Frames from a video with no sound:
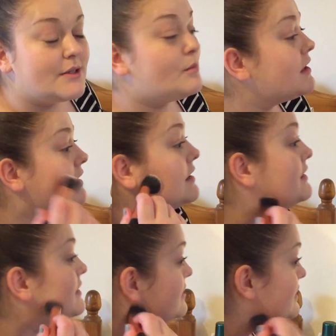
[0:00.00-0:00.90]
done with
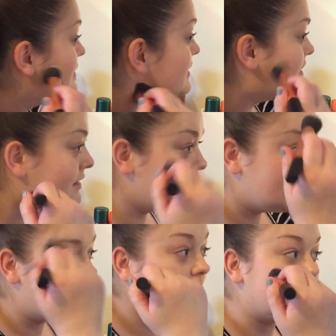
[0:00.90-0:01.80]
that.
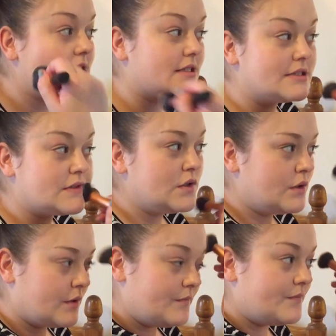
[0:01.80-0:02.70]
Right,
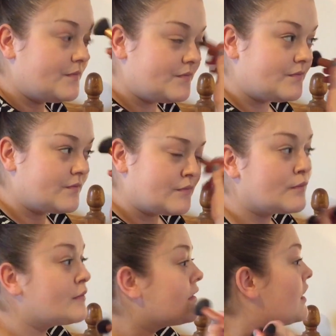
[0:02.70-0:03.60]
so
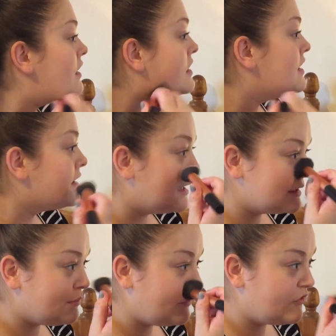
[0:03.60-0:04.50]

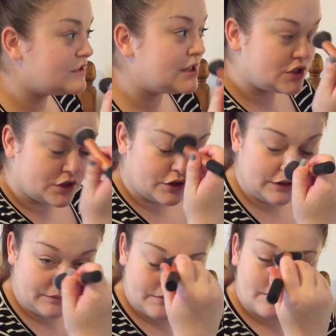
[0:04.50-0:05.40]
that's my foundation
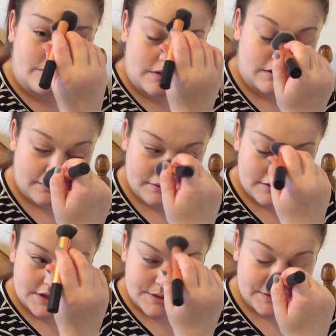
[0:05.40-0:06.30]
on.
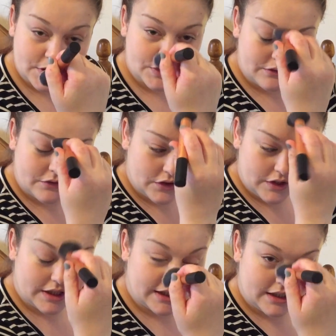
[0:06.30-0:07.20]
Just make sure I've got
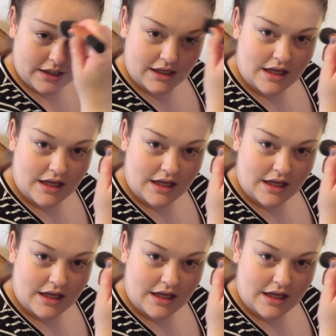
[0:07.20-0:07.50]
it there.